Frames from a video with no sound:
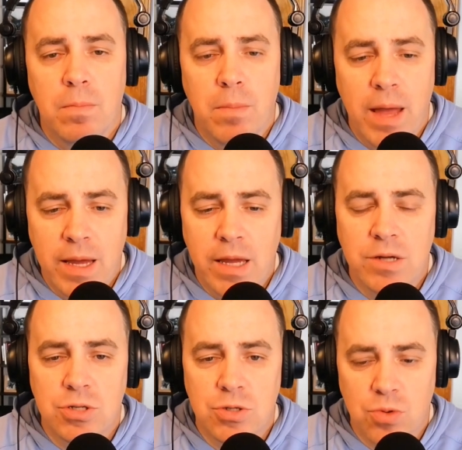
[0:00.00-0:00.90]

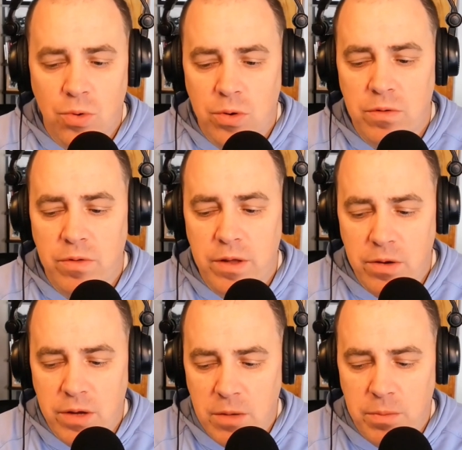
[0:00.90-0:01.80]
Making sure that
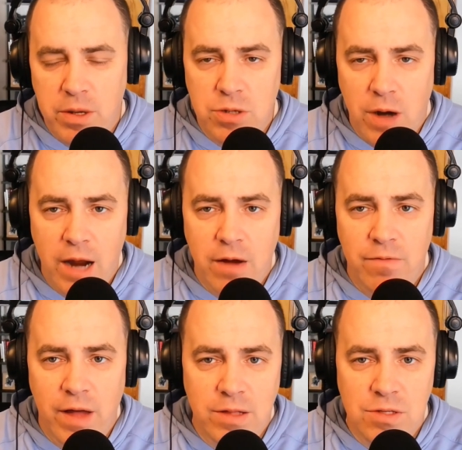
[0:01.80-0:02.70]
you're keeping track
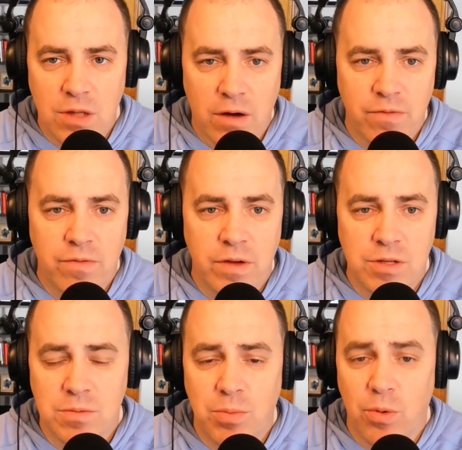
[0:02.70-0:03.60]
of that stuff
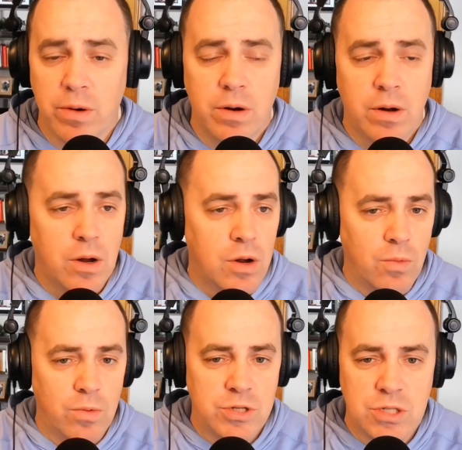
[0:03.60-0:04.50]
is important.
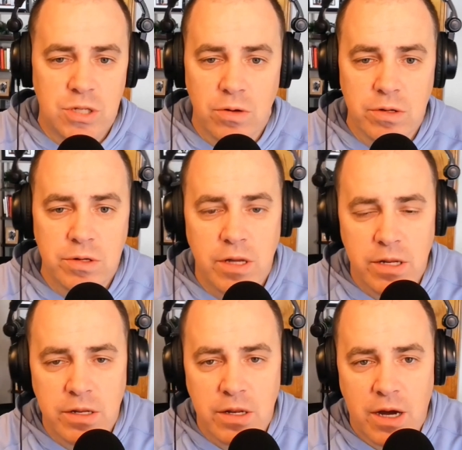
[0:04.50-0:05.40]
We're still
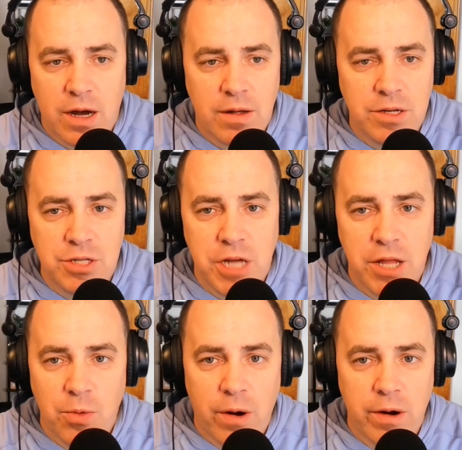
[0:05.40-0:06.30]
in
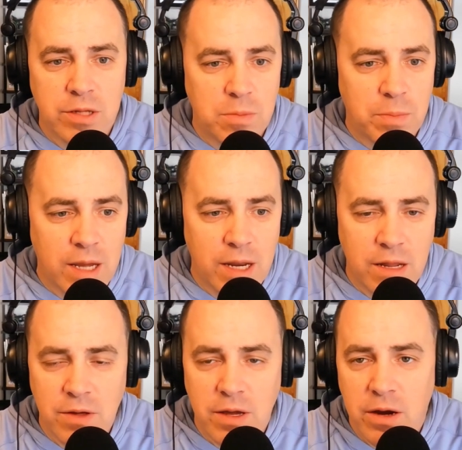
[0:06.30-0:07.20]
January. It's the
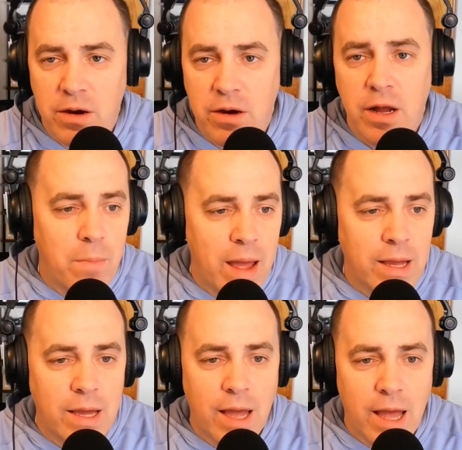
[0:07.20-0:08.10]
beginning of the year.
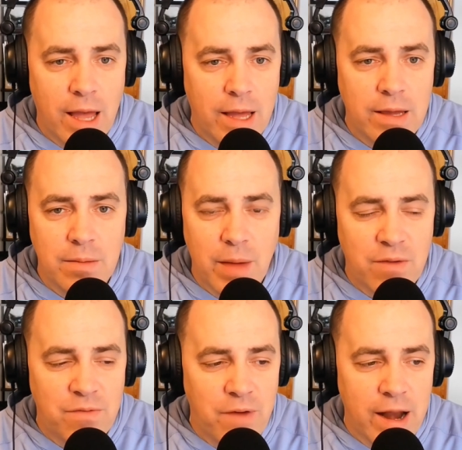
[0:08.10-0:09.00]
Make
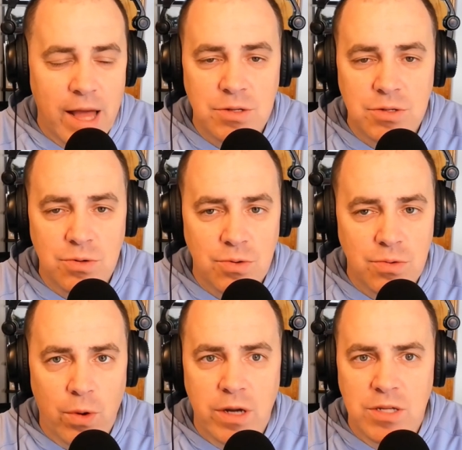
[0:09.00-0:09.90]
financial
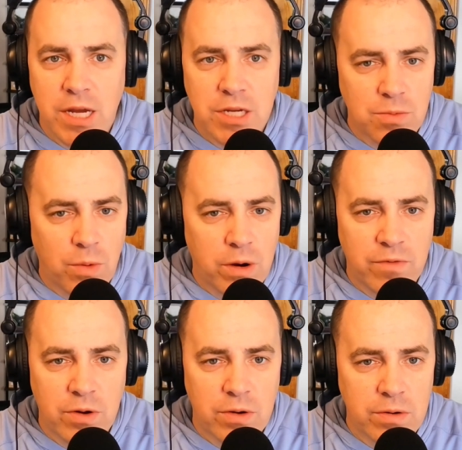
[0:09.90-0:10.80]
organization one
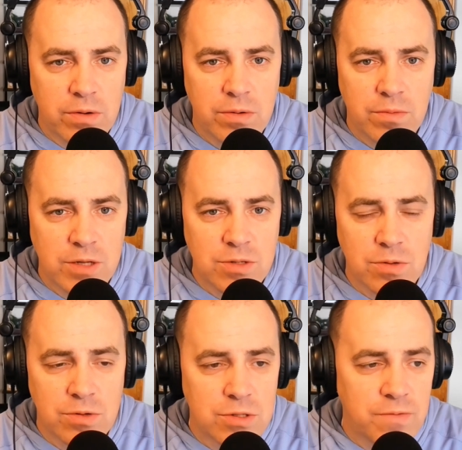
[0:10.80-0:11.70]
of your
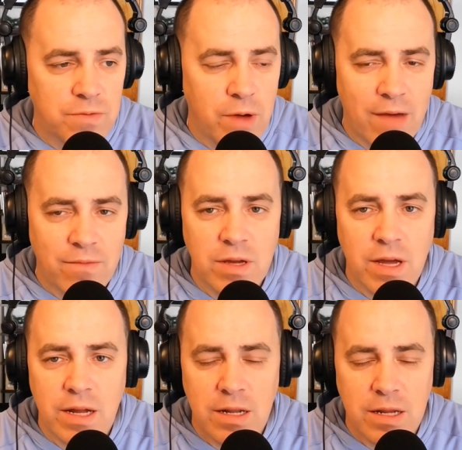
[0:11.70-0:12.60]
resolutions. If you haven't
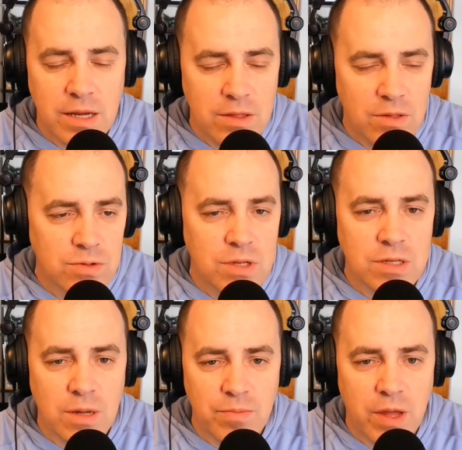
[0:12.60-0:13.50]
yet, get those
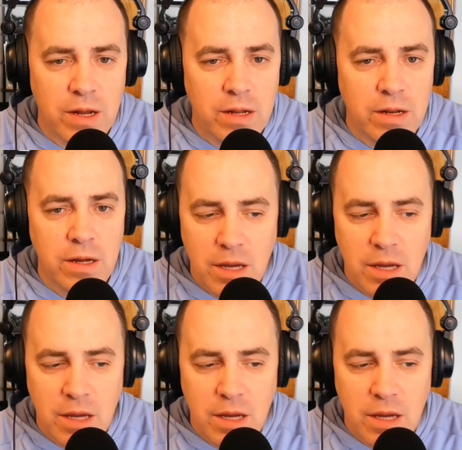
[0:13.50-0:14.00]
things updated.